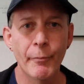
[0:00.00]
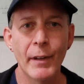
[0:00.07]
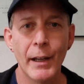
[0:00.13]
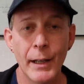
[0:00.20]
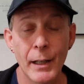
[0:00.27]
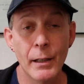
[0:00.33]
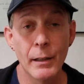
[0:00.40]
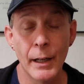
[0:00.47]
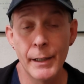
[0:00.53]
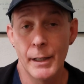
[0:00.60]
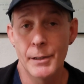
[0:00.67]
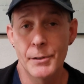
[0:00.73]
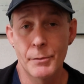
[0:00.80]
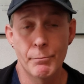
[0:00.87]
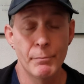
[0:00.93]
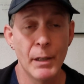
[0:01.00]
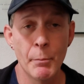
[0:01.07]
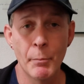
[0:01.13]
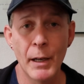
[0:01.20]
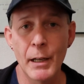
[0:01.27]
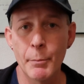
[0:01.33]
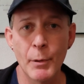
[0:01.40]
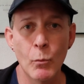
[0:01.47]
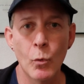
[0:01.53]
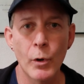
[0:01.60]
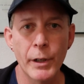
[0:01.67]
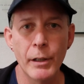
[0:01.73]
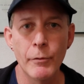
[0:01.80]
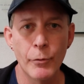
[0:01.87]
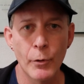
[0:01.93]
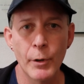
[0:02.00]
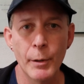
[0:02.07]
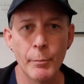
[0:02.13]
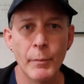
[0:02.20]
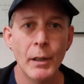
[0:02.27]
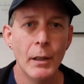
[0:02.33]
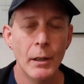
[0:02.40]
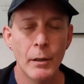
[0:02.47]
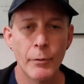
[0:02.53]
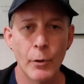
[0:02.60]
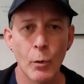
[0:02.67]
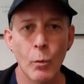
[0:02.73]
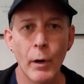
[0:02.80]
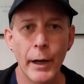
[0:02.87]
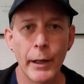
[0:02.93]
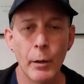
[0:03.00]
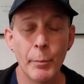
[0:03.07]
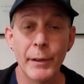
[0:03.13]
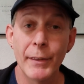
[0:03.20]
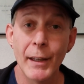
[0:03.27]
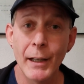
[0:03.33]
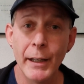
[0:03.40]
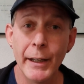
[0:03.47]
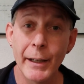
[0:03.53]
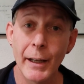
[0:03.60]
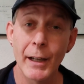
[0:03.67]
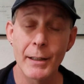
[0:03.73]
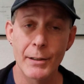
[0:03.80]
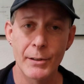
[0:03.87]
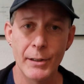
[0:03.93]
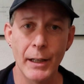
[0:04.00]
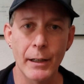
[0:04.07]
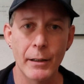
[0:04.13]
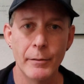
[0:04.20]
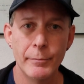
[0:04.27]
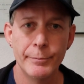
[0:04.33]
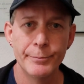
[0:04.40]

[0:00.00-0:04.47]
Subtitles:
And I guess it might have been working for him for a while, but then he got sick.